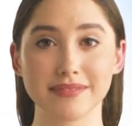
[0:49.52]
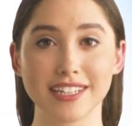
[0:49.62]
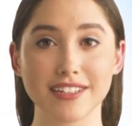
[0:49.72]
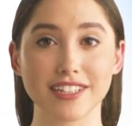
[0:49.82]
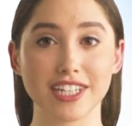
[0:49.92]

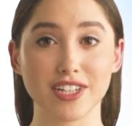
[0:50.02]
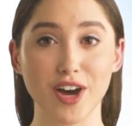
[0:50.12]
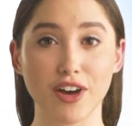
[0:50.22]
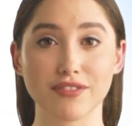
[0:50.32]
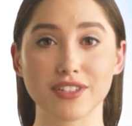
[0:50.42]
Synthesia
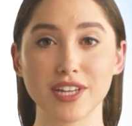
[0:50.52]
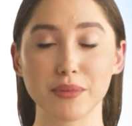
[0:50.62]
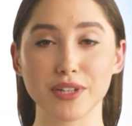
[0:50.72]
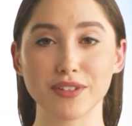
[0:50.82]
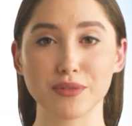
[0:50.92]
offers
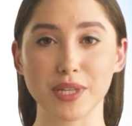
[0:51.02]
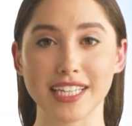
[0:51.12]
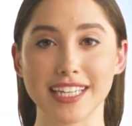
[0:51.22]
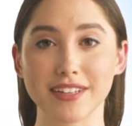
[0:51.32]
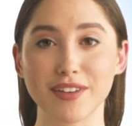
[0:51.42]
Zopto three
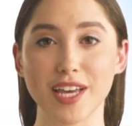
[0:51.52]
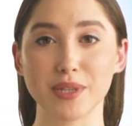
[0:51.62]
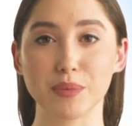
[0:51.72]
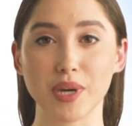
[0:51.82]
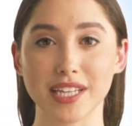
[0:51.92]
key
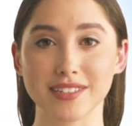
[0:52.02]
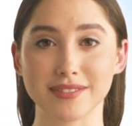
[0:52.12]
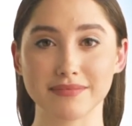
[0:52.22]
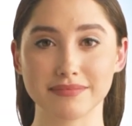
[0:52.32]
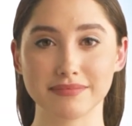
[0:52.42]
value points.
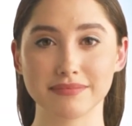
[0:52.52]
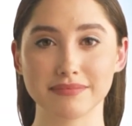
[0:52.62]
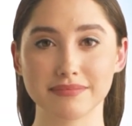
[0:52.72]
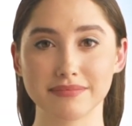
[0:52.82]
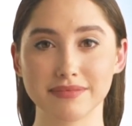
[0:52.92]

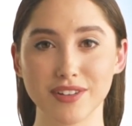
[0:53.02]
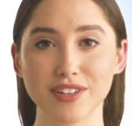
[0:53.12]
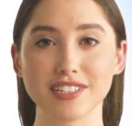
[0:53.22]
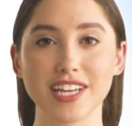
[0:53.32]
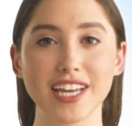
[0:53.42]

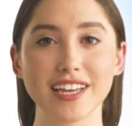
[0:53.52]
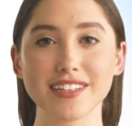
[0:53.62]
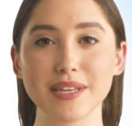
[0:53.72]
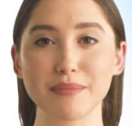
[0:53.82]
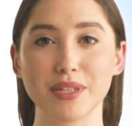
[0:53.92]
First,
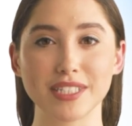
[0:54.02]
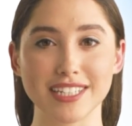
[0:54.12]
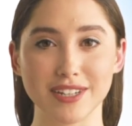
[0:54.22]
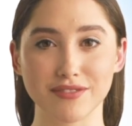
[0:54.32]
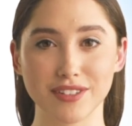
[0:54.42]
the ability
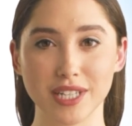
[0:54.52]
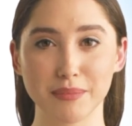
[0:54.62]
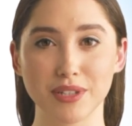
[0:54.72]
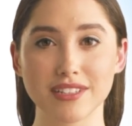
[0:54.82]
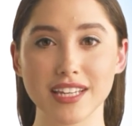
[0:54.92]
to fully
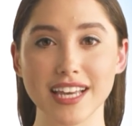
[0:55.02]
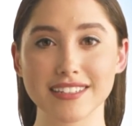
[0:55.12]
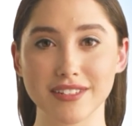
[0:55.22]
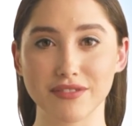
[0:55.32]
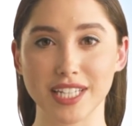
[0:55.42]

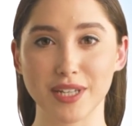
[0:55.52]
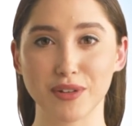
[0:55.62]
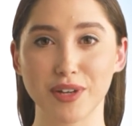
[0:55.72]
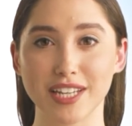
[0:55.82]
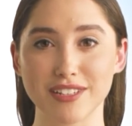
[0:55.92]
personalize the video
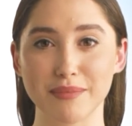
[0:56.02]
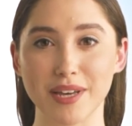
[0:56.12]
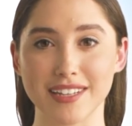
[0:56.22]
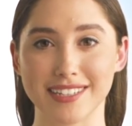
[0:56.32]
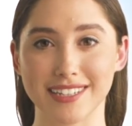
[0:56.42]
creation
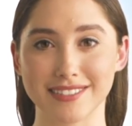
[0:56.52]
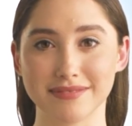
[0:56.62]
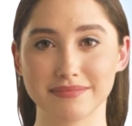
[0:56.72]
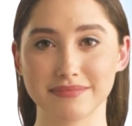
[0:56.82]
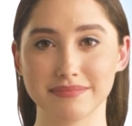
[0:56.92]
process.
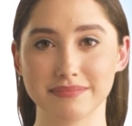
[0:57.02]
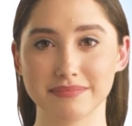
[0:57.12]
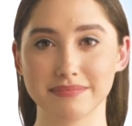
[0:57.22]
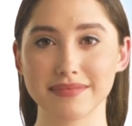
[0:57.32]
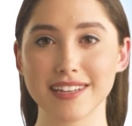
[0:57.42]

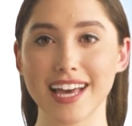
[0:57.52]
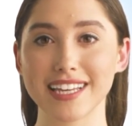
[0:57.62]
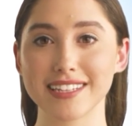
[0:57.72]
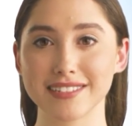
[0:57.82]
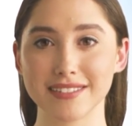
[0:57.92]

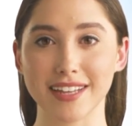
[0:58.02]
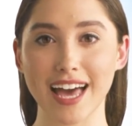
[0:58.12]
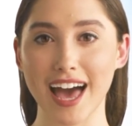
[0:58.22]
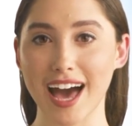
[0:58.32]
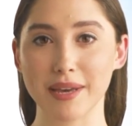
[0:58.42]
Second,
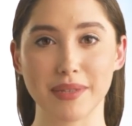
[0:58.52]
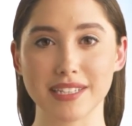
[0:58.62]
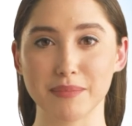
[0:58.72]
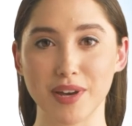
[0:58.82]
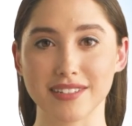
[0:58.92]
automate
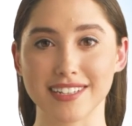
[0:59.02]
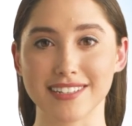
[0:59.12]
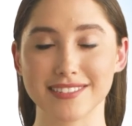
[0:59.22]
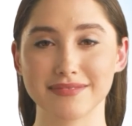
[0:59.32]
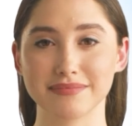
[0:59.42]
the
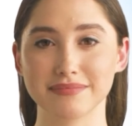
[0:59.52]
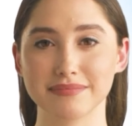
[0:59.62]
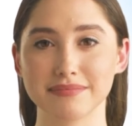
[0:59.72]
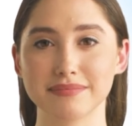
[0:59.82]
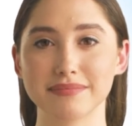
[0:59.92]
process.
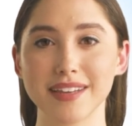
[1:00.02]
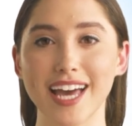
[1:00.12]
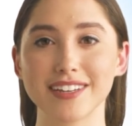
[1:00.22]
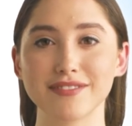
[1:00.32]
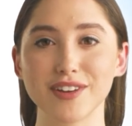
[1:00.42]

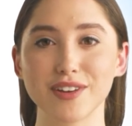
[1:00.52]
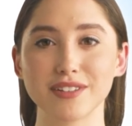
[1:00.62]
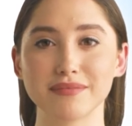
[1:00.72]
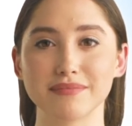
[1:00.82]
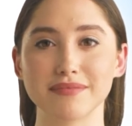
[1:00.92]
And
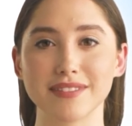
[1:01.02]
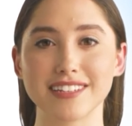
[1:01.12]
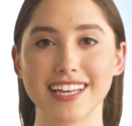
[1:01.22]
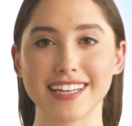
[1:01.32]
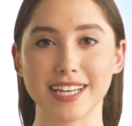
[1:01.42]
third,
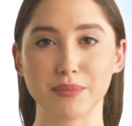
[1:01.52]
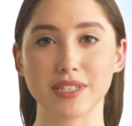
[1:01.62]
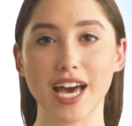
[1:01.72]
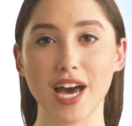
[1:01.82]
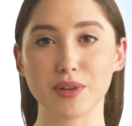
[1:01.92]
scale it
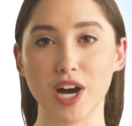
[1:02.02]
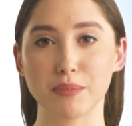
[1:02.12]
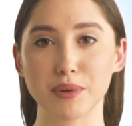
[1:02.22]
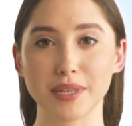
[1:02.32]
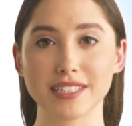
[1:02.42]
without
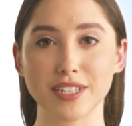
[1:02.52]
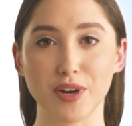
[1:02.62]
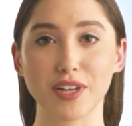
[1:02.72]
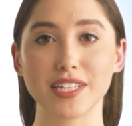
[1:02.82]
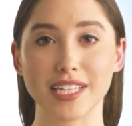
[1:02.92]
compromising
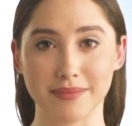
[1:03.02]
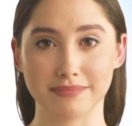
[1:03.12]
quality.